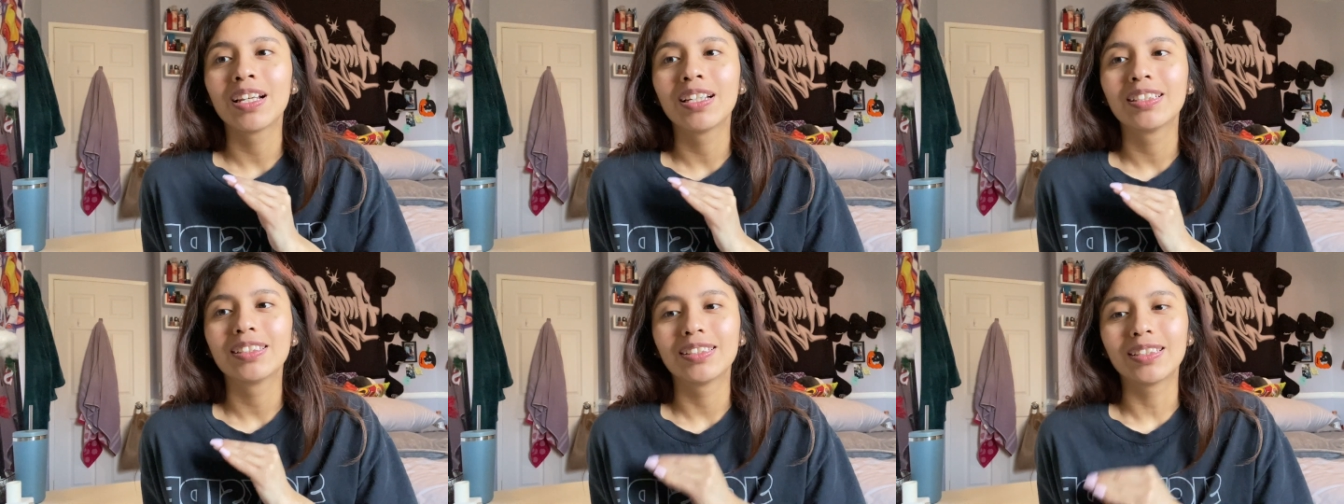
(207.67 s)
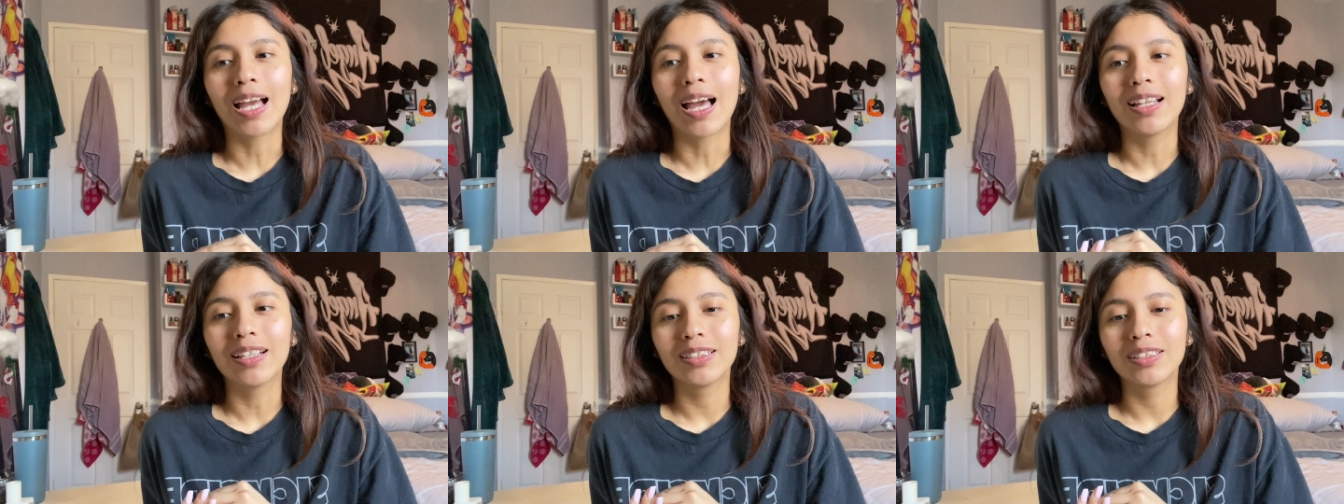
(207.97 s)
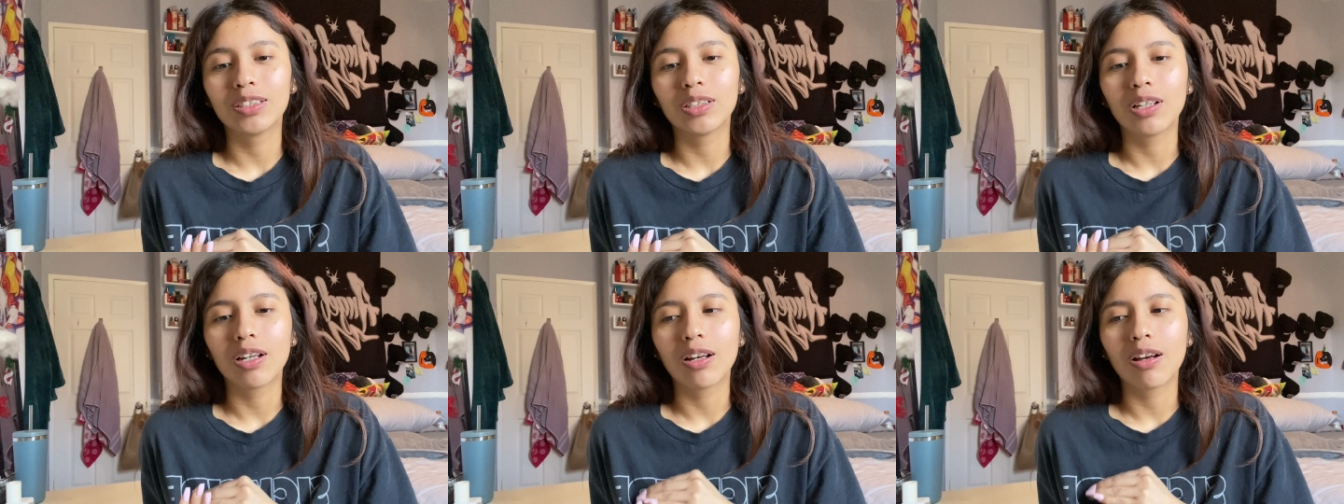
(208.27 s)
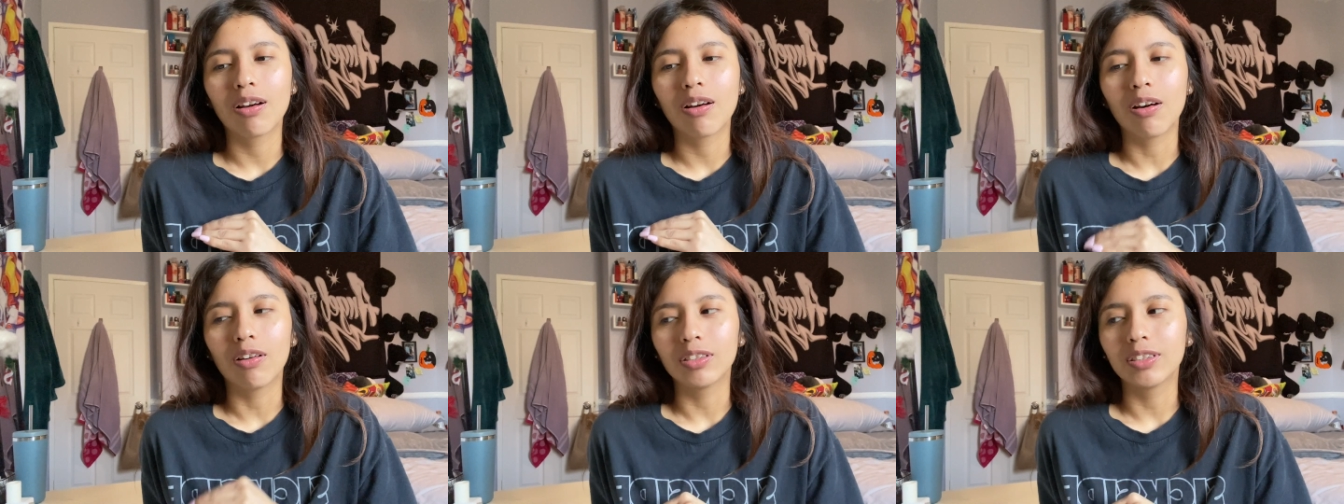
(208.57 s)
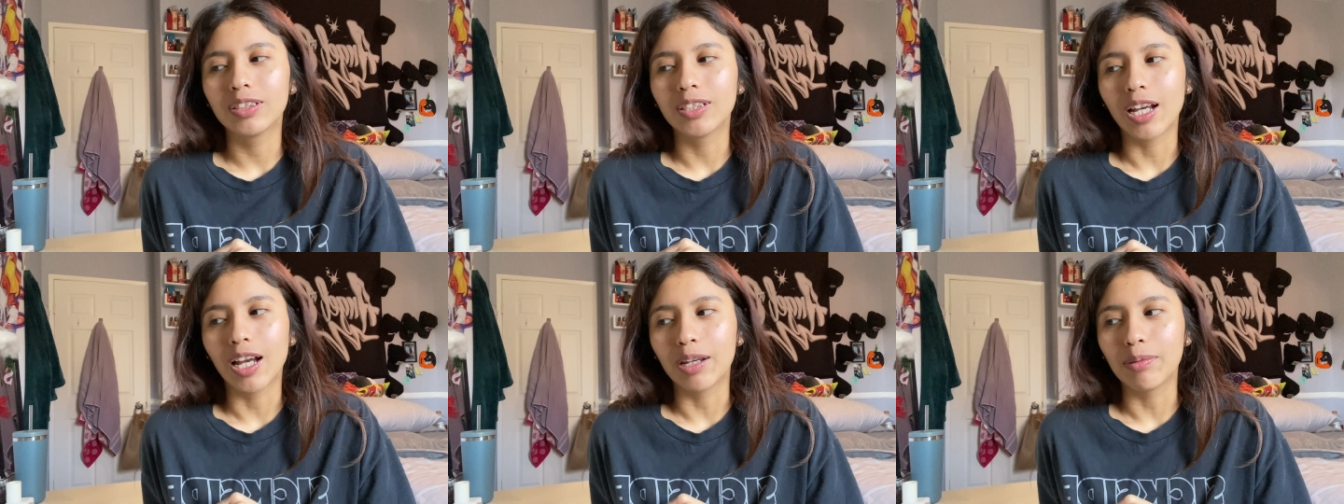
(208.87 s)
salads all the
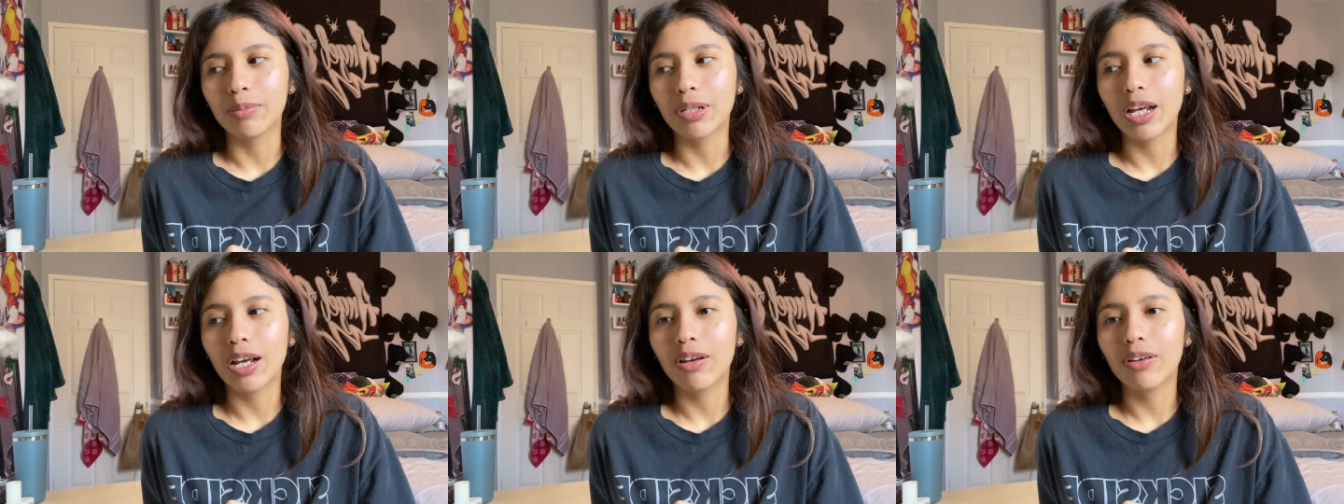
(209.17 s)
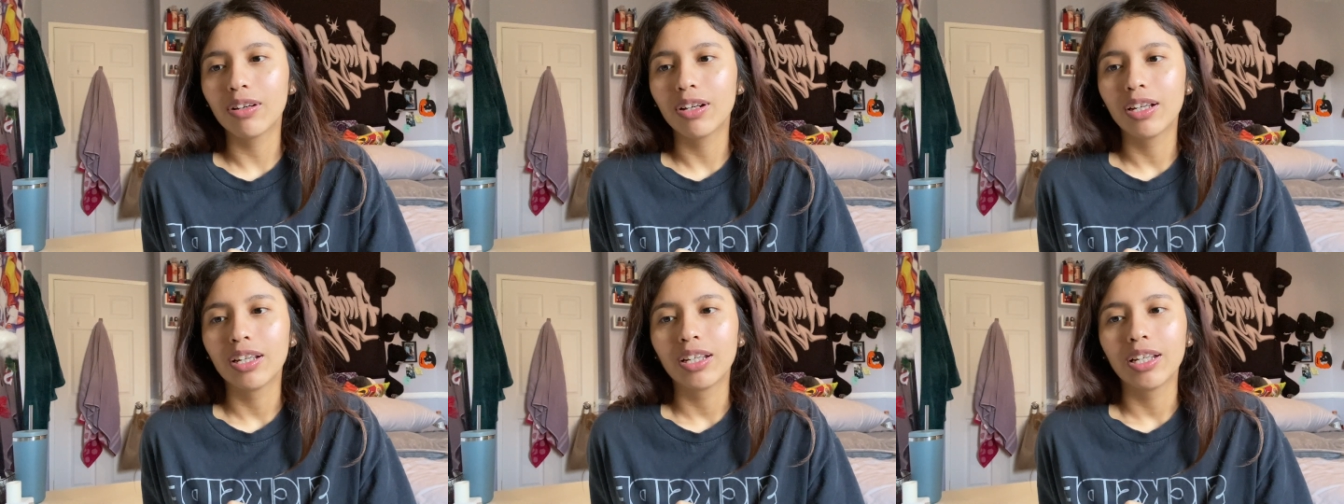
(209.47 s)
time now